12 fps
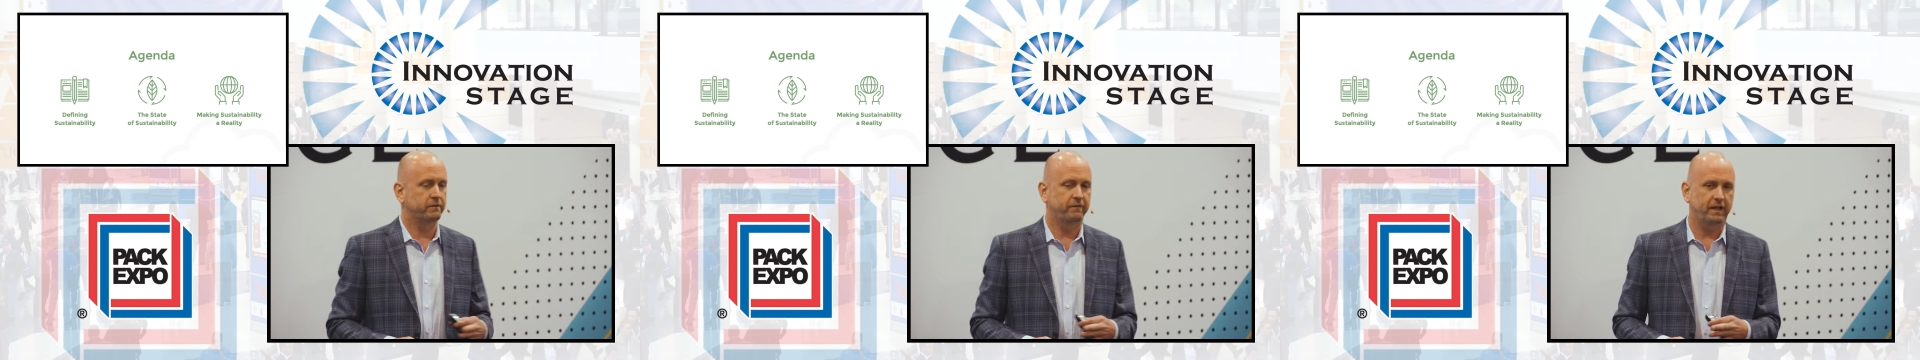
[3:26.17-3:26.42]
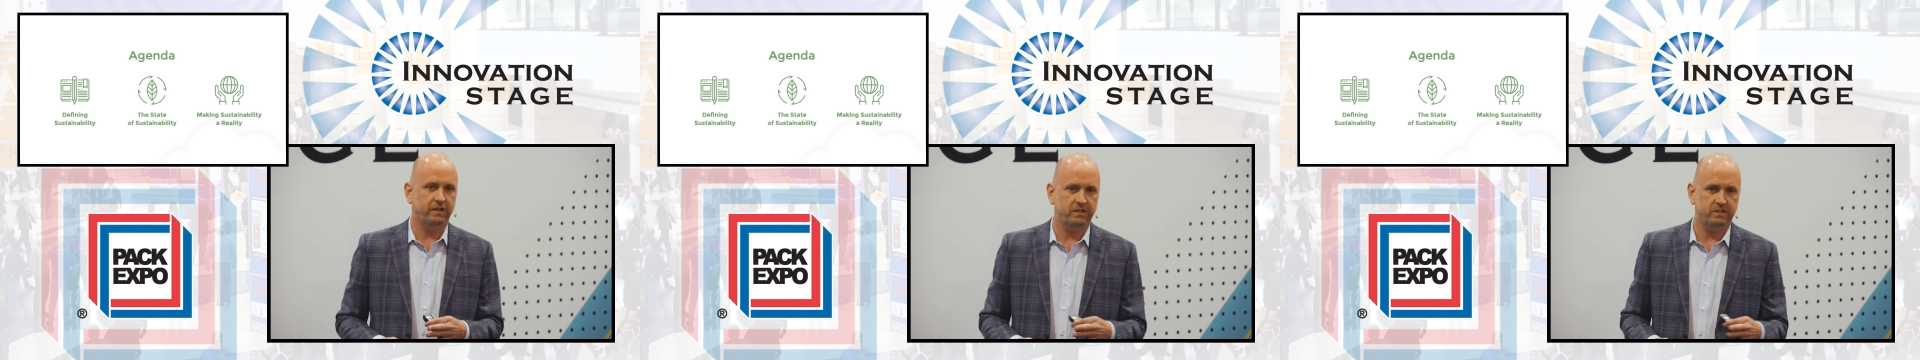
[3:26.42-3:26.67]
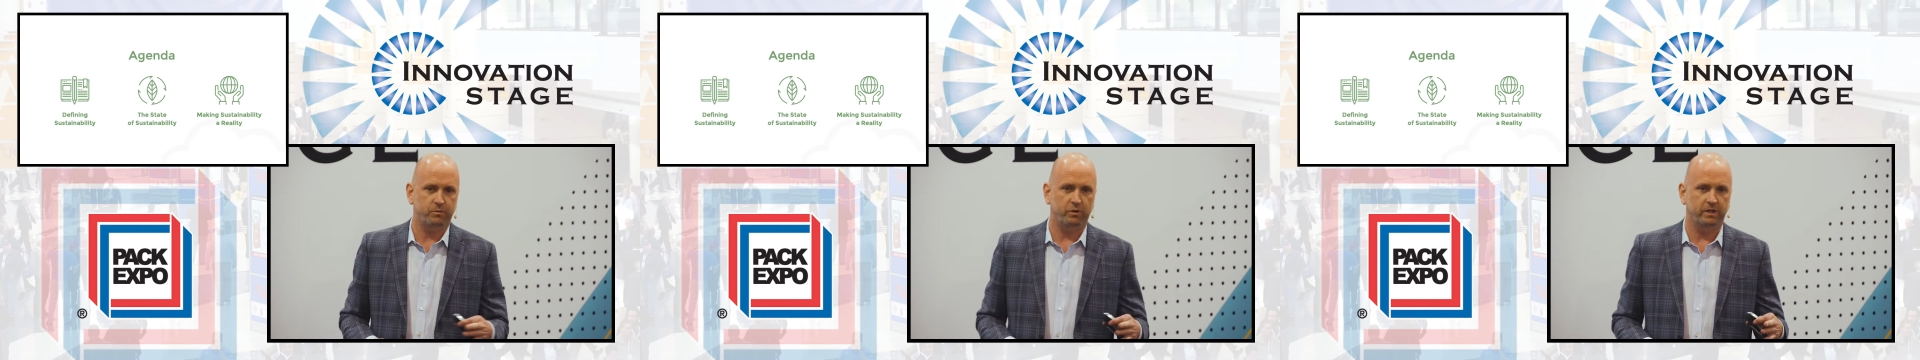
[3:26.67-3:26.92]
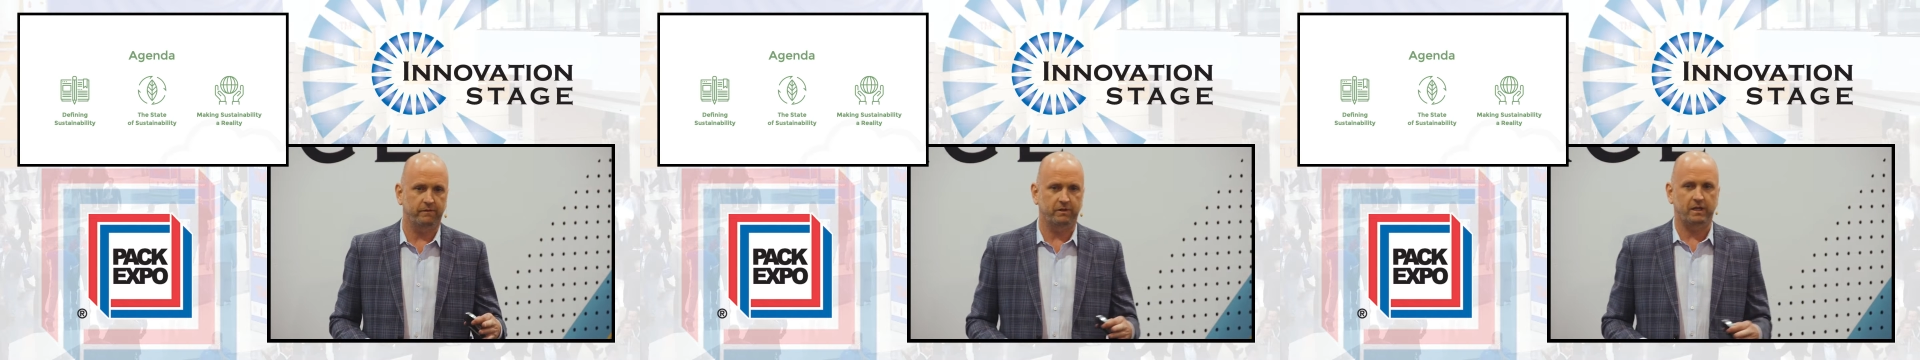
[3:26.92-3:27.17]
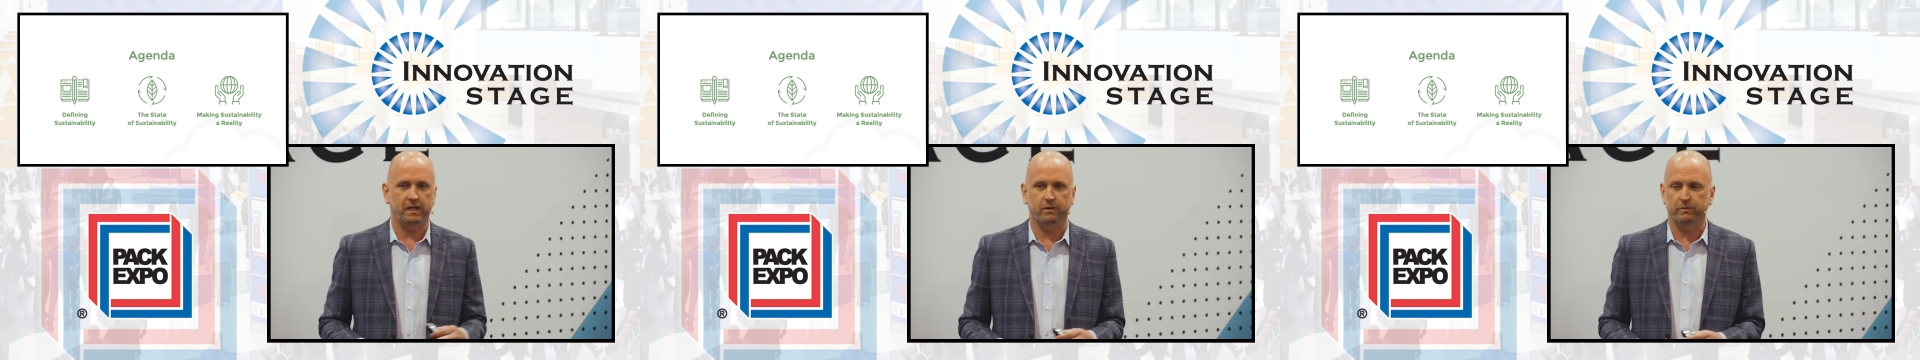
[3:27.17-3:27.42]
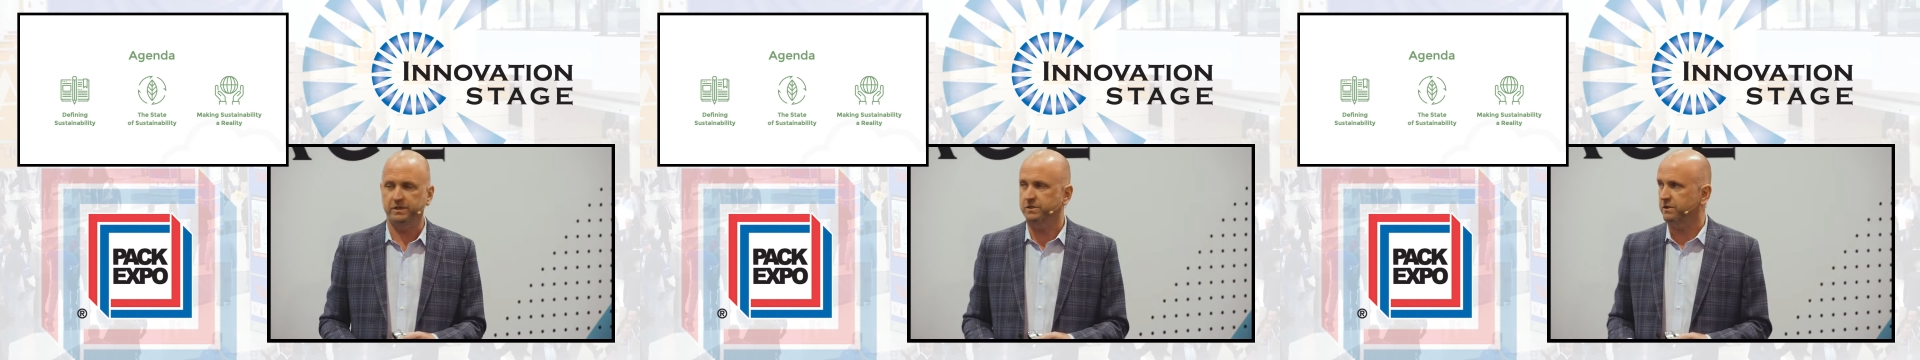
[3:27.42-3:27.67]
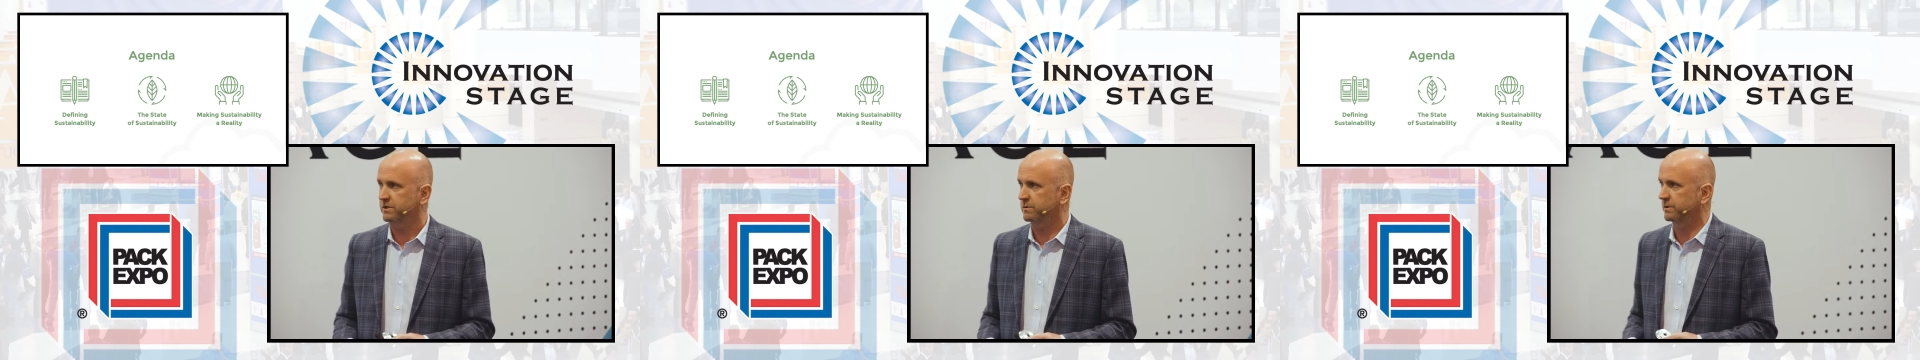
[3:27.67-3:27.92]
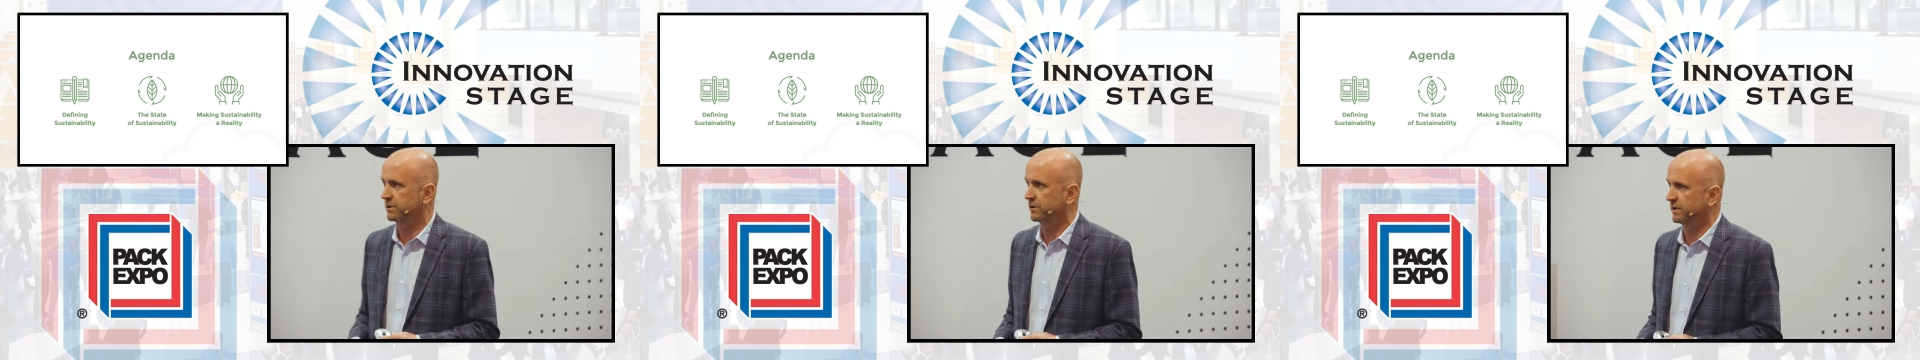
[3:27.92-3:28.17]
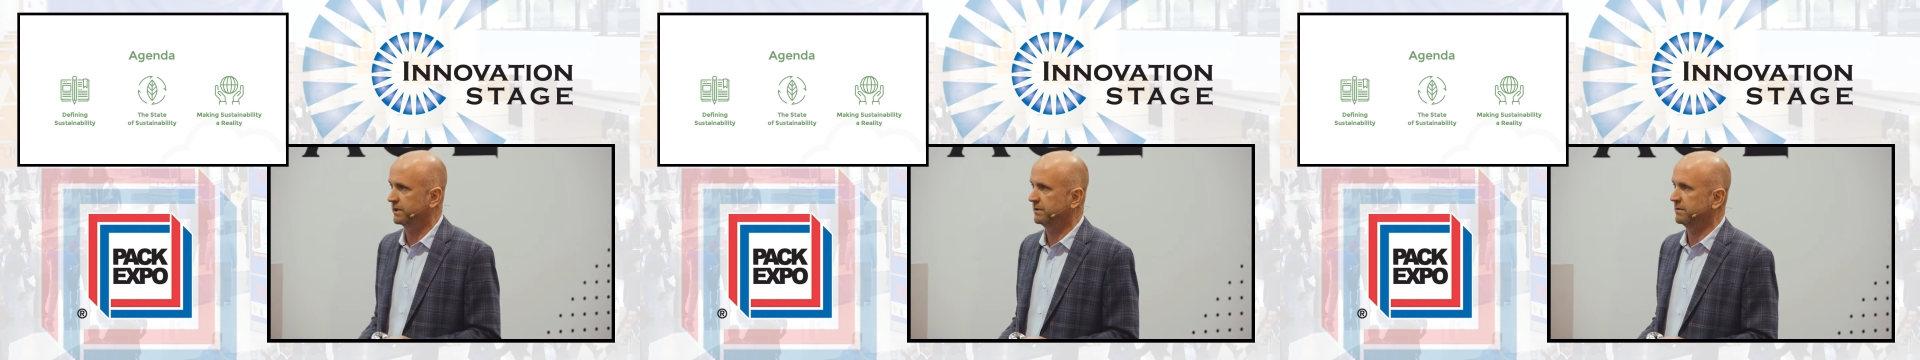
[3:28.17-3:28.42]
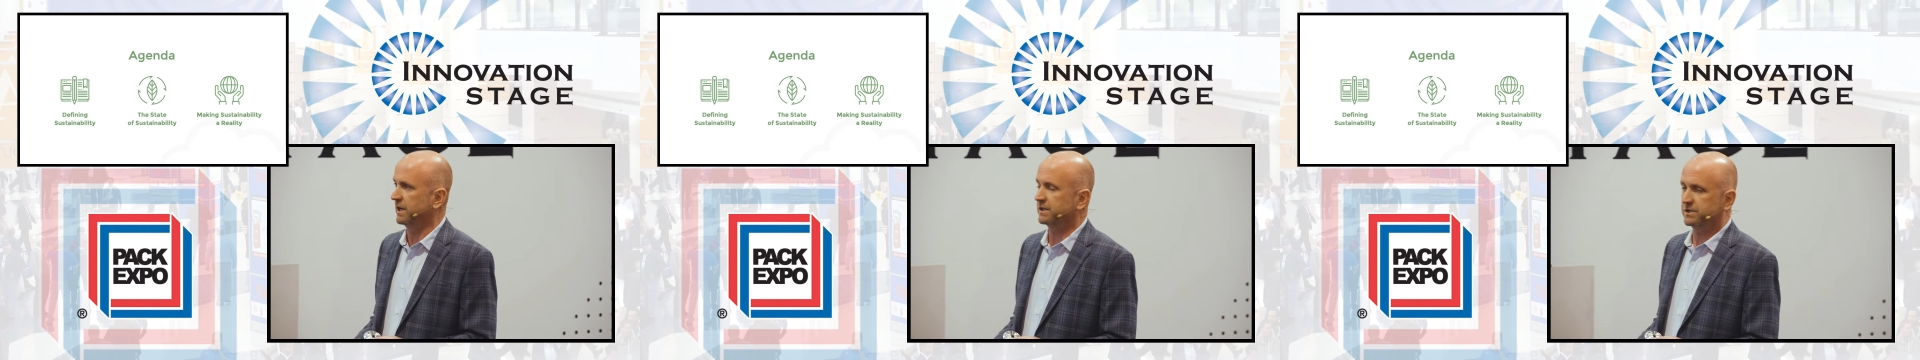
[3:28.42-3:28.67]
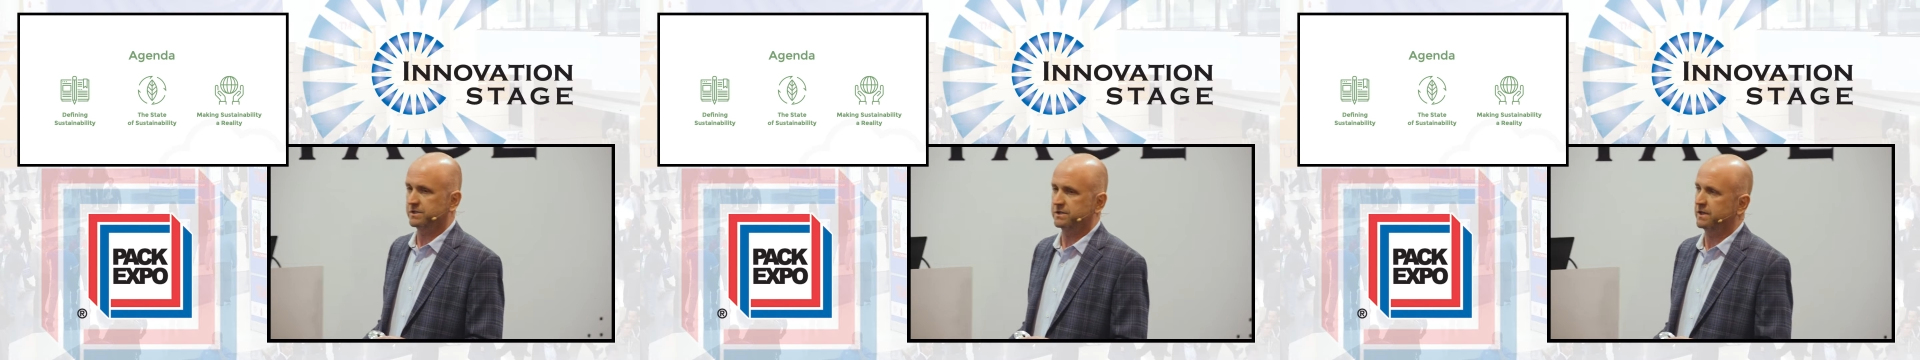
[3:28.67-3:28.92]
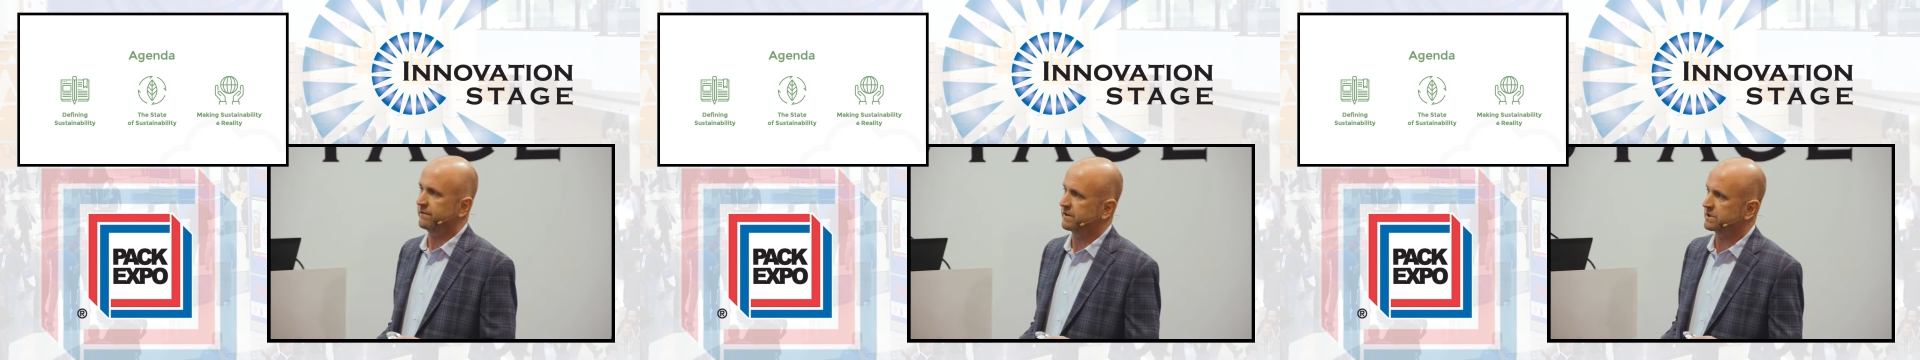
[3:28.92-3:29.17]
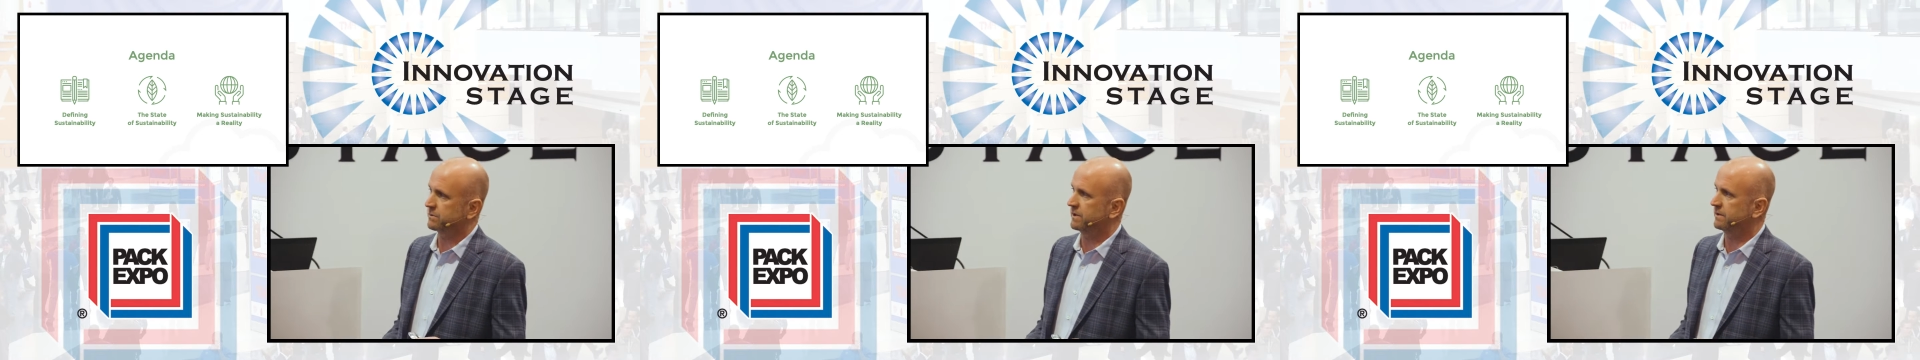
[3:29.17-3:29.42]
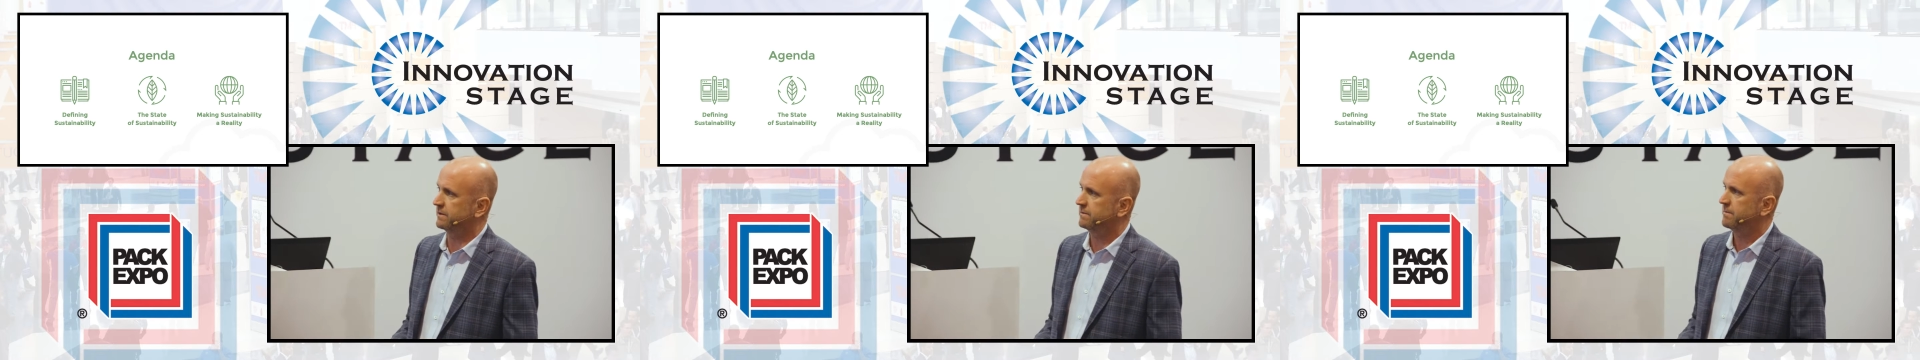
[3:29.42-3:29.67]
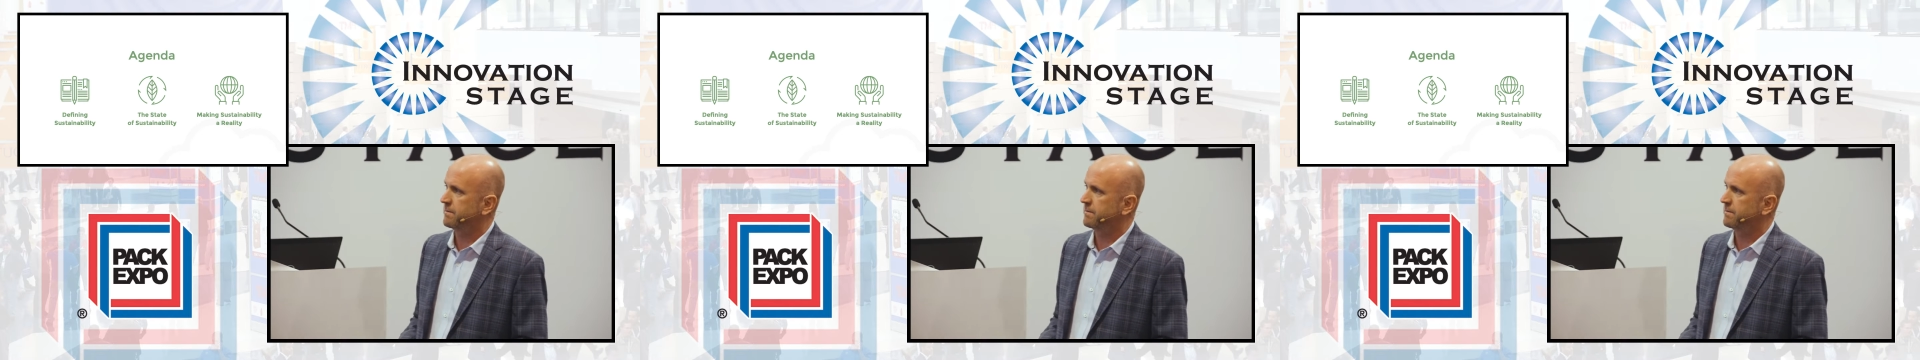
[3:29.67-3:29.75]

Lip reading: vantage point of a lot of research we're doing, not just stuff that's written.